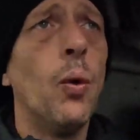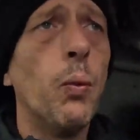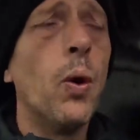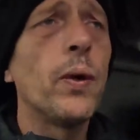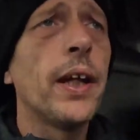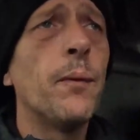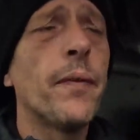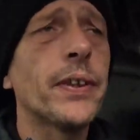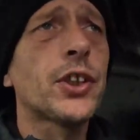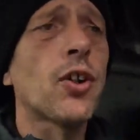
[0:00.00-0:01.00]
walking
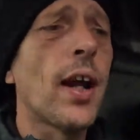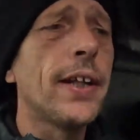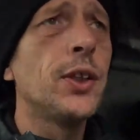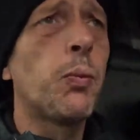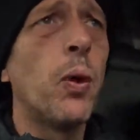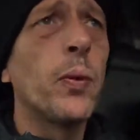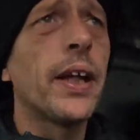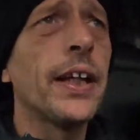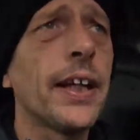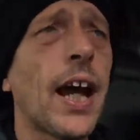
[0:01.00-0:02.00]
with a strange
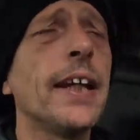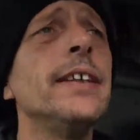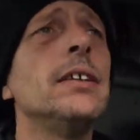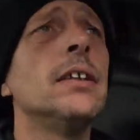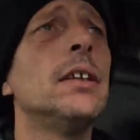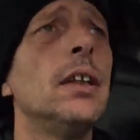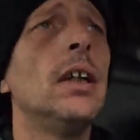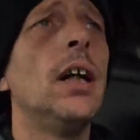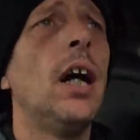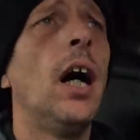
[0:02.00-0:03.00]
walking gait
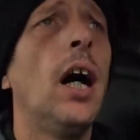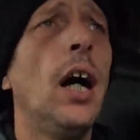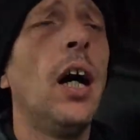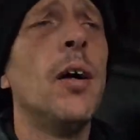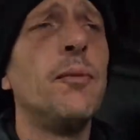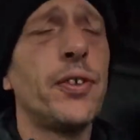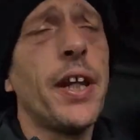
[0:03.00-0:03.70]
for